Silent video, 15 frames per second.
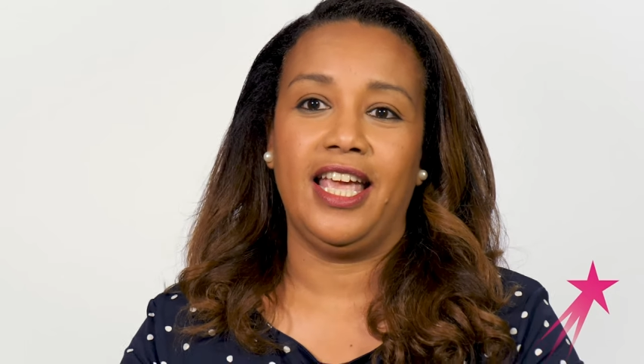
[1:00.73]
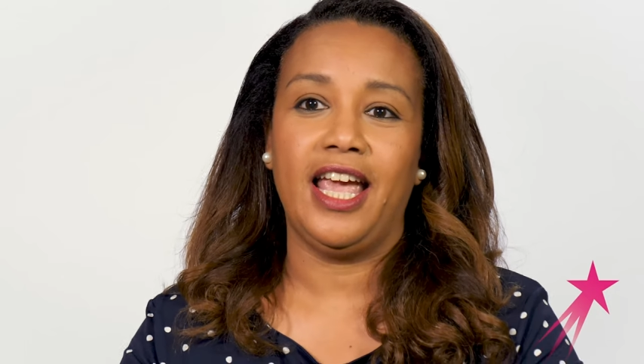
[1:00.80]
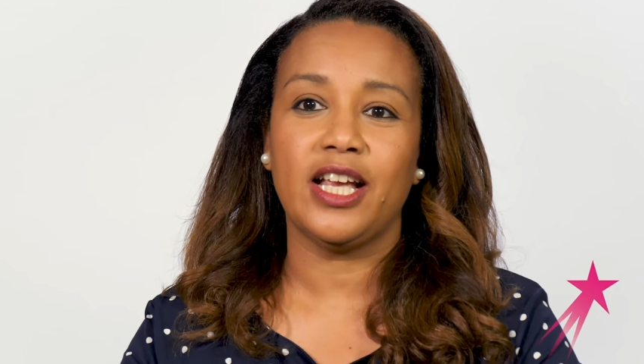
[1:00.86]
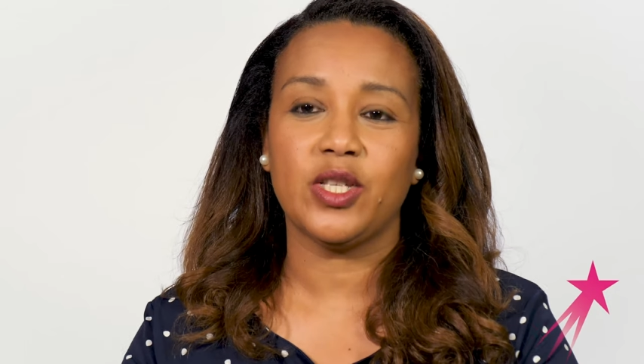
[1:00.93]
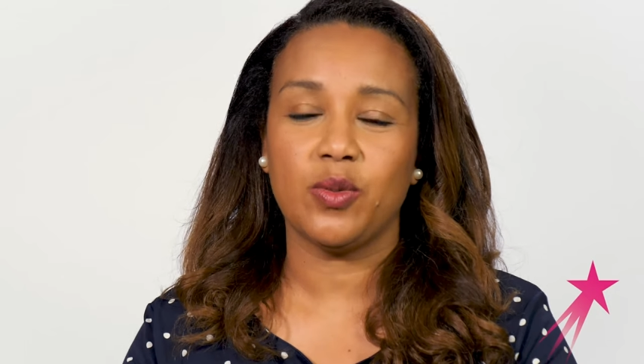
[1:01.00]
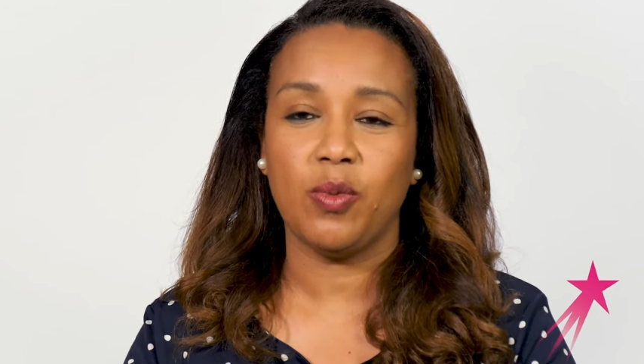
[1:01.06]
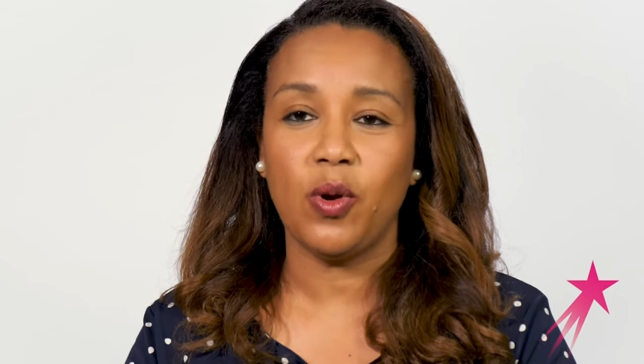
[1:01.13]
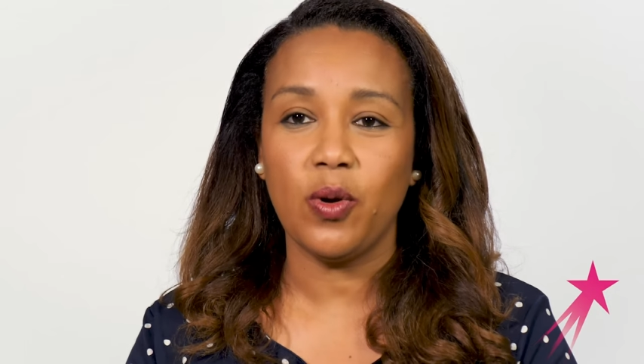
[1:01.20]

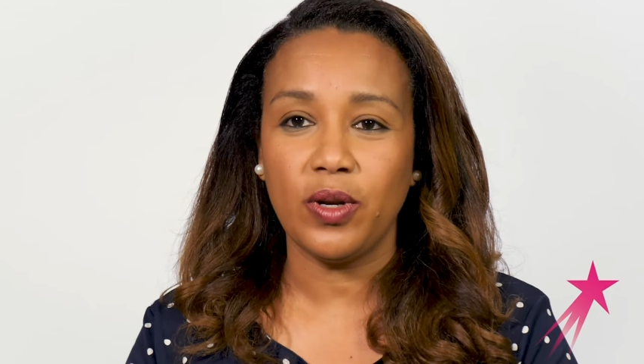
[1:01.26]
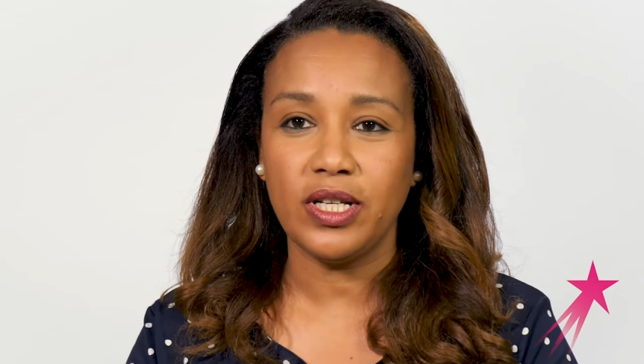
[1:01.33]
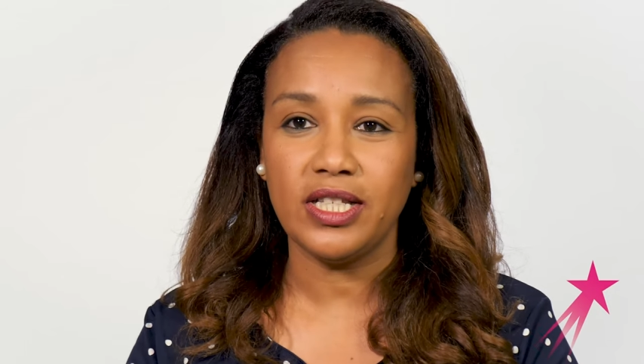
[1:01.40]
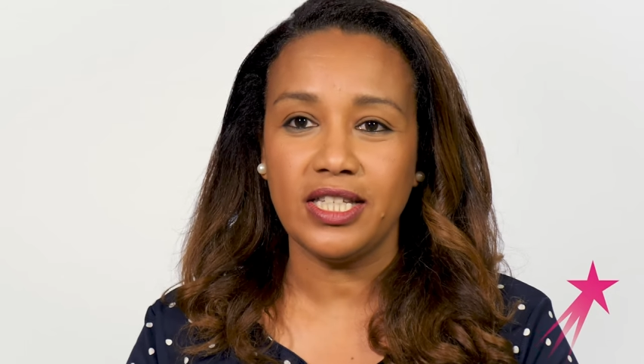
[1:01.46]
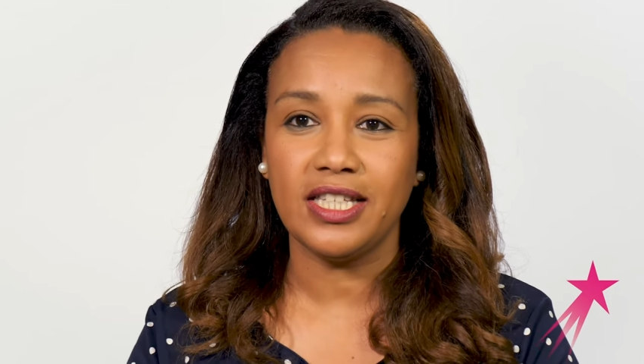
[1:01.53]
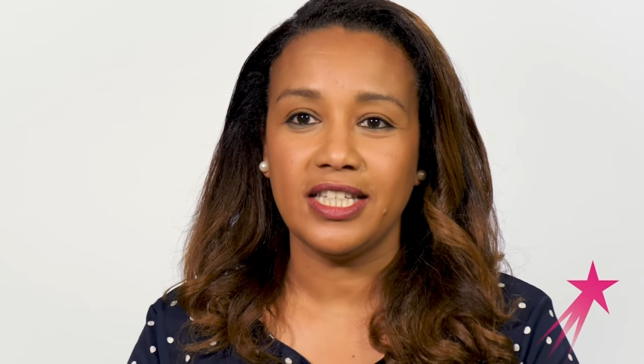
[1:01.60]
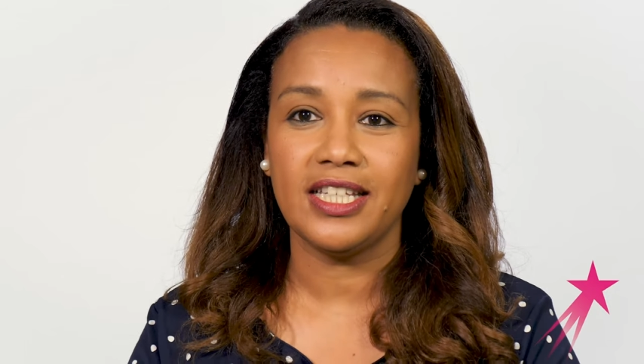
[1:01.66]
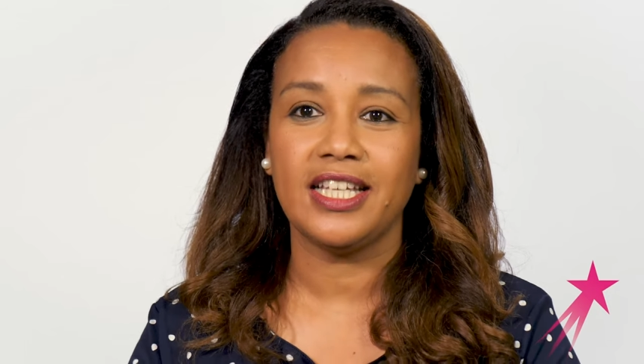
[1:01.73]
explore
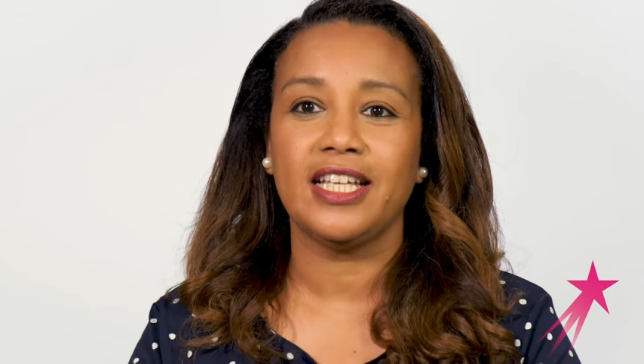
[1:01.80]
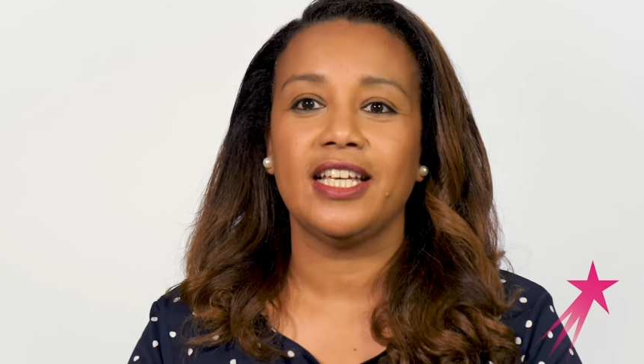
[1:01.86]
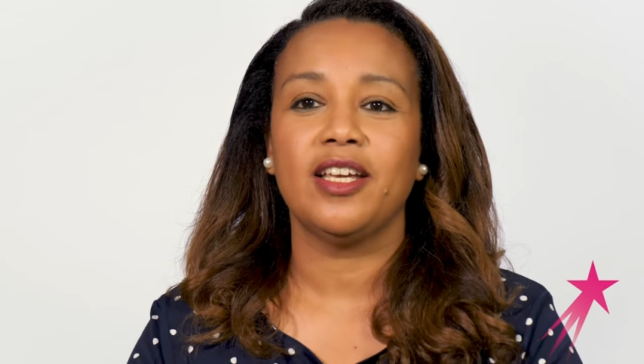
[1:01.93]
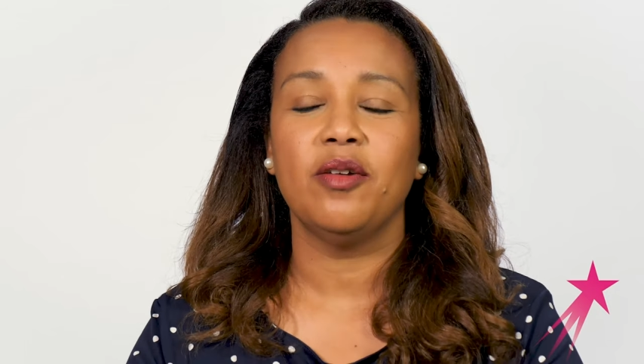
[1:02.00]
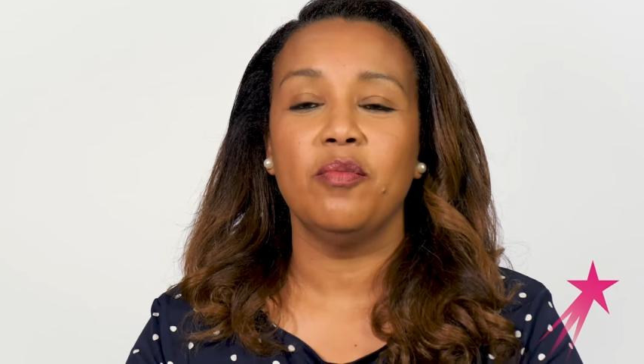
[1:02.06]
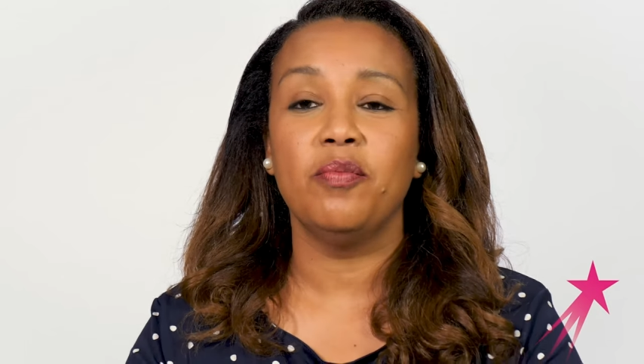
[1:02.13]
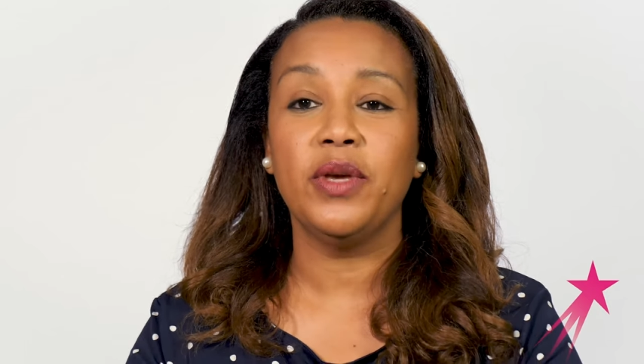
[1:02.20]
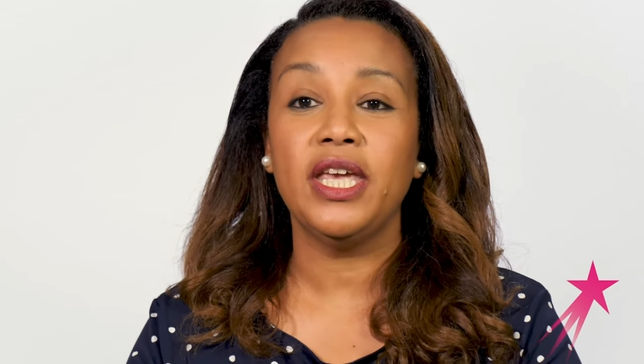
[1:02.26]
it,
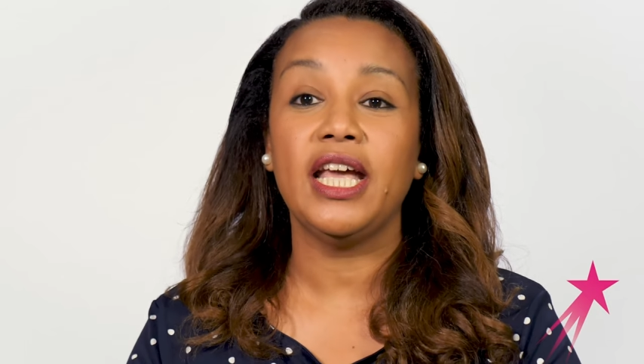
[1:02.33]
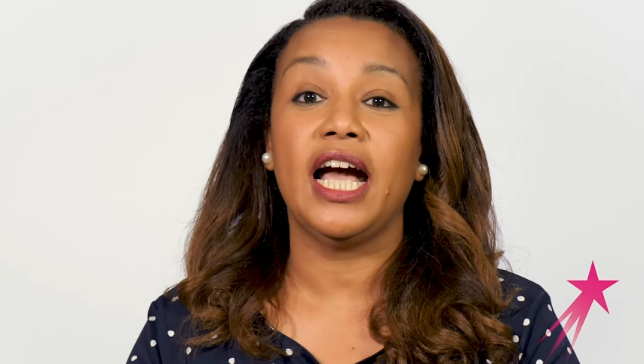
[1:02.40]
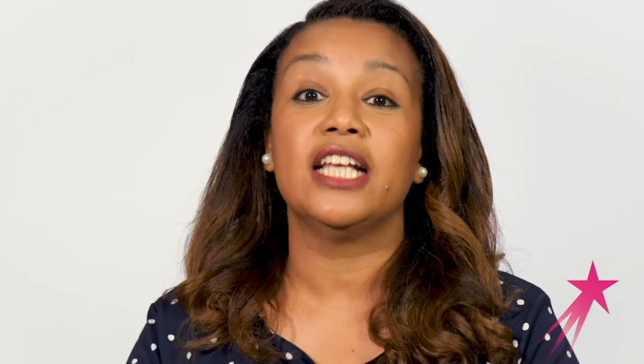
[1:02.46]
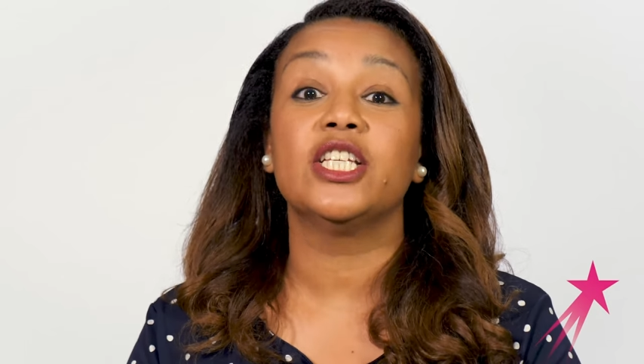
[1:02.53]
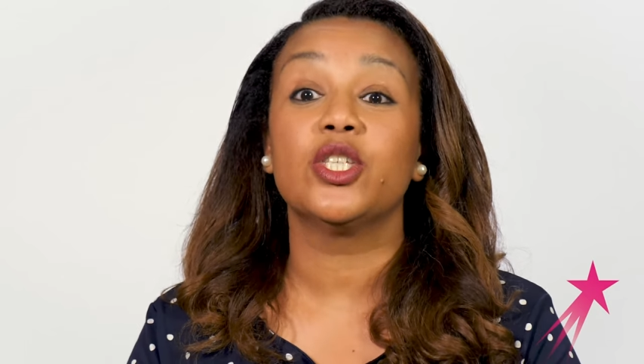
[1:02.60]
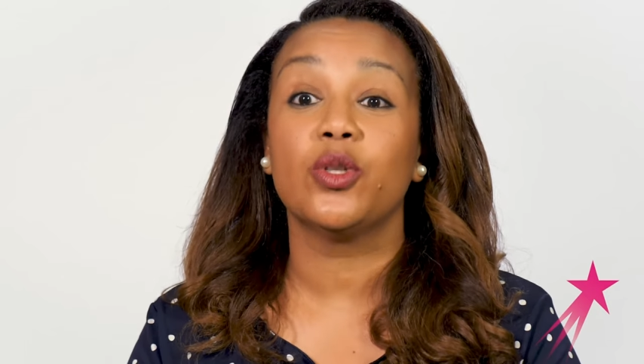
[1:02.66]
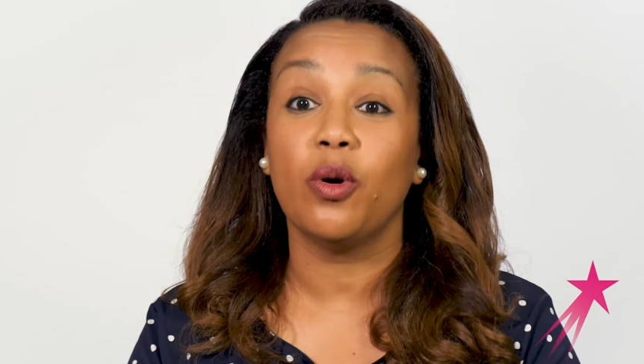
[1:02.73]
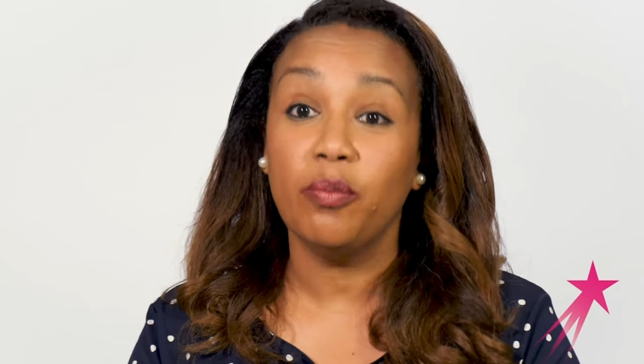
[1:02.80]
be
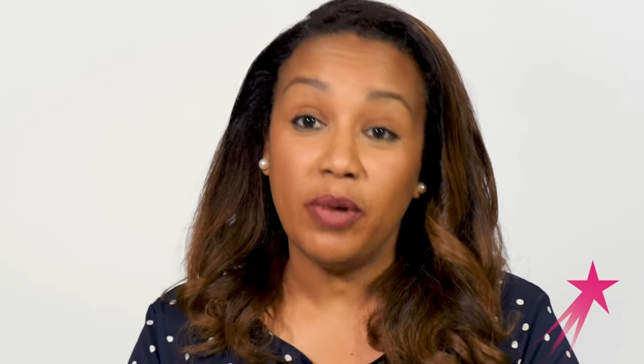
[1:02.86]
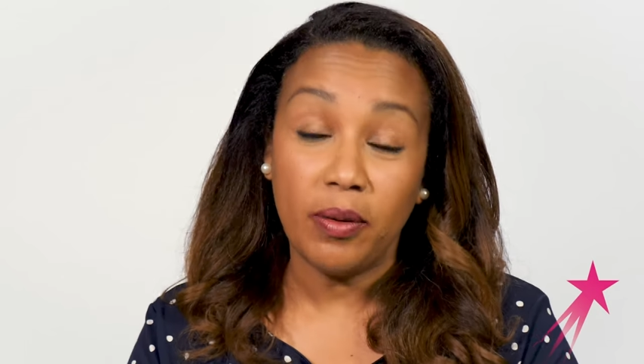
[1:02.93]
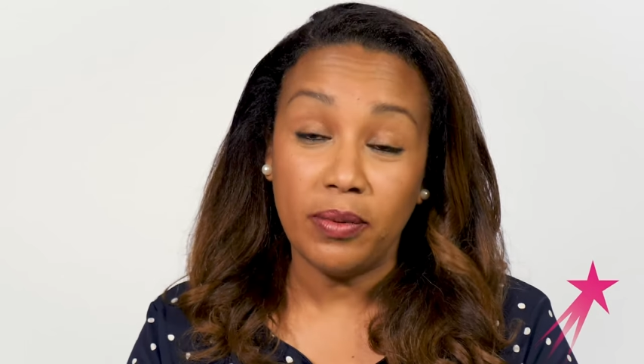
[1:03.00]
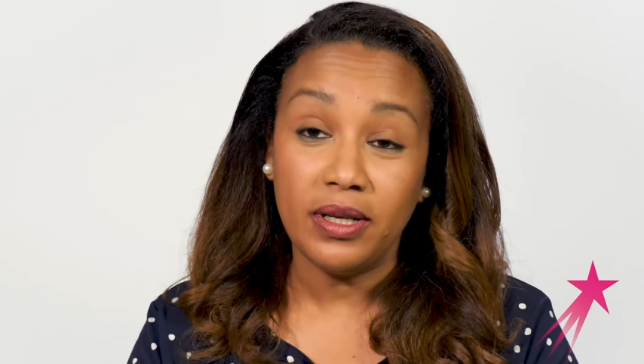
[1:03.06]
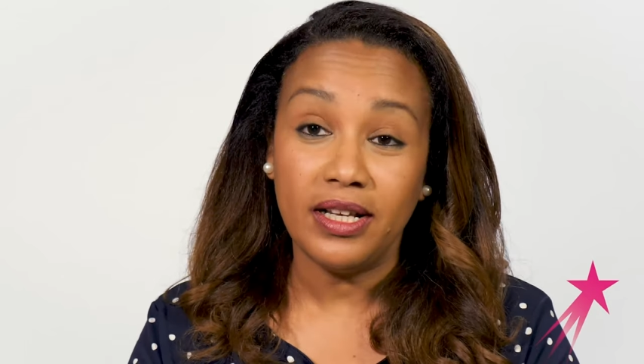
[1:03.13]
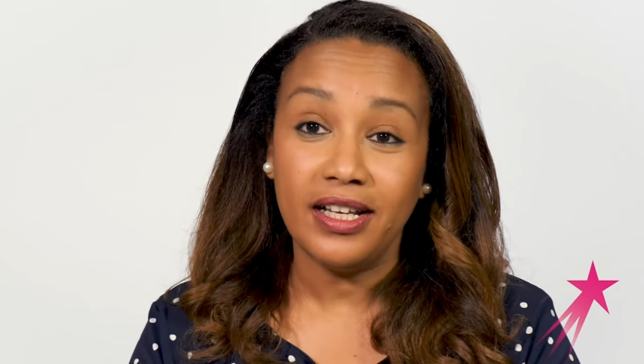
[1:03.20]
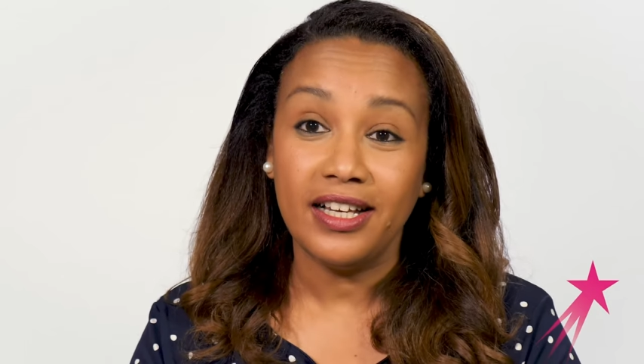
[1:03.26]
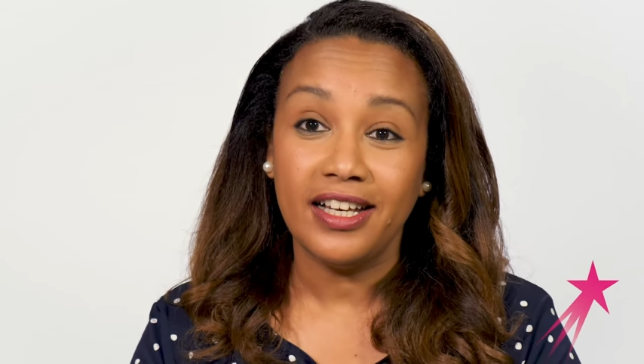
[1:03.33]

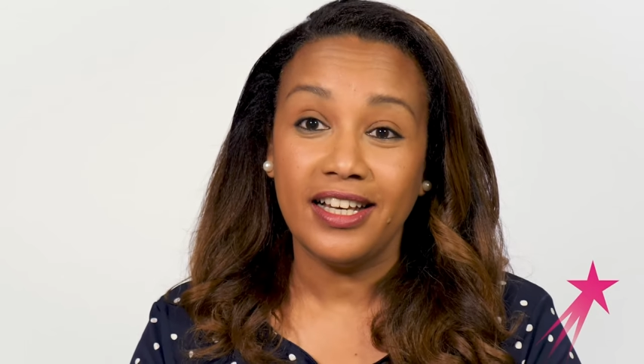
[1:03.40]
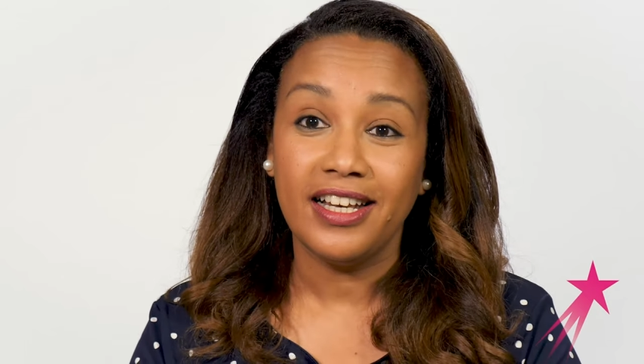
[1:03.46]
unstoppable,